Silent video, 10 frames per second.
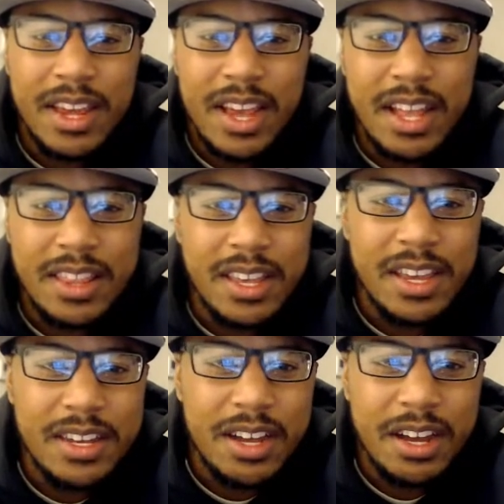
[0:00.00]
to
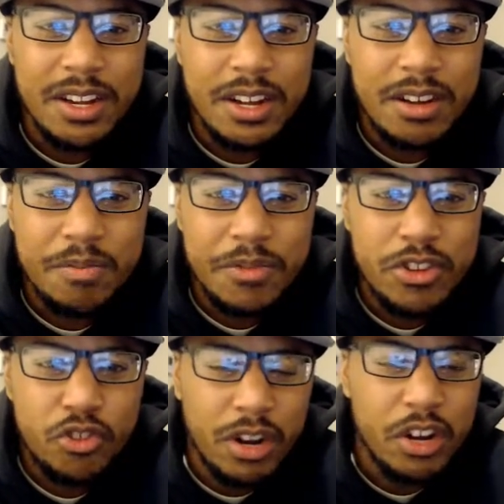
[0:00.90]
get done uh,
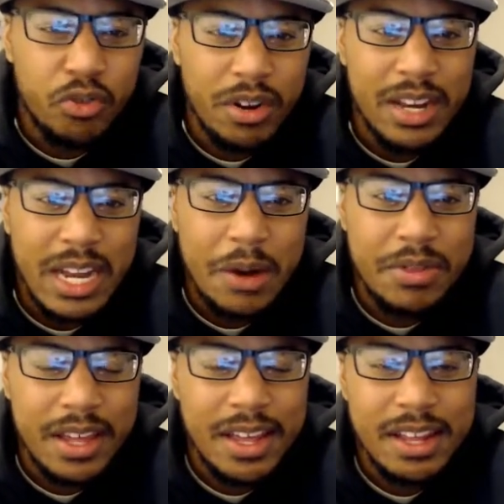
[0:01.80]
trick or treating and
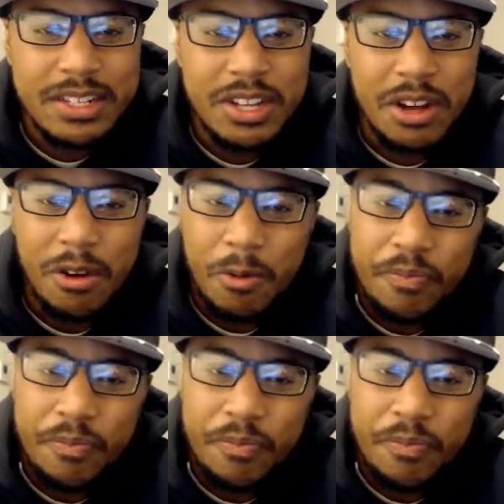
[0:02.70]
everything. So,